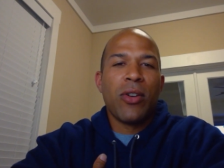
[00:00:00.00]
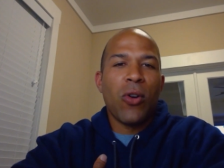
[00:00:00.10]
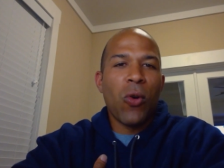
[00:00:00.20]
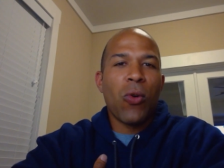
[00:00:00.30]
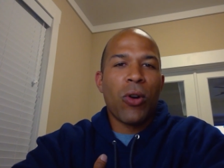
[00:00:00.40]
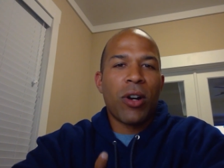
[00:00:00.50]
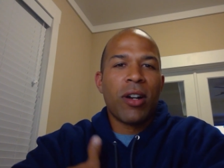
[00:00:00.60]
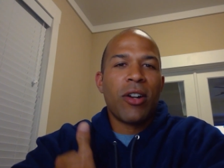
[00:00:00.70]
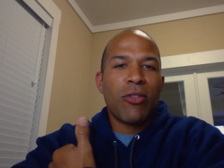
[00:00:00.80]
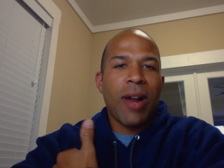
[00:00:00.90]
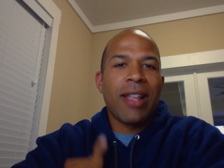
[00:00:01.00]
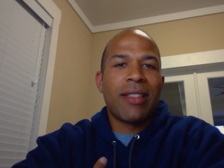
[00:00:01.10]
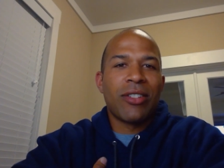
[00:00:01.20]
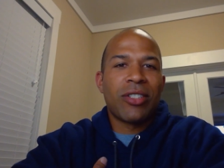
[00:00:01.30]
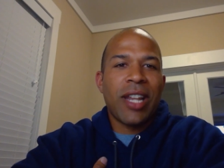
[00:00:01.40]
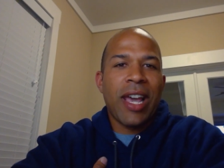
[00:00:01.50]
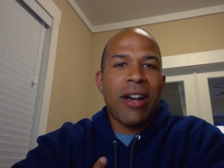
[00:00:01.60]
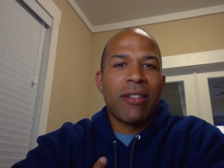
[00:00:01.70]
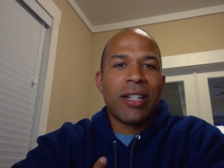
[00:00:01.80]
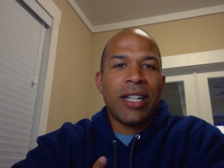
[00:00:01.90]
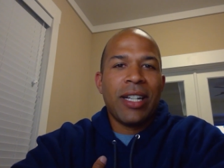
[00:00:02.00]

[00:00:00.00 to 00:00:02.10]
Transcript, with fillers: or Write This Down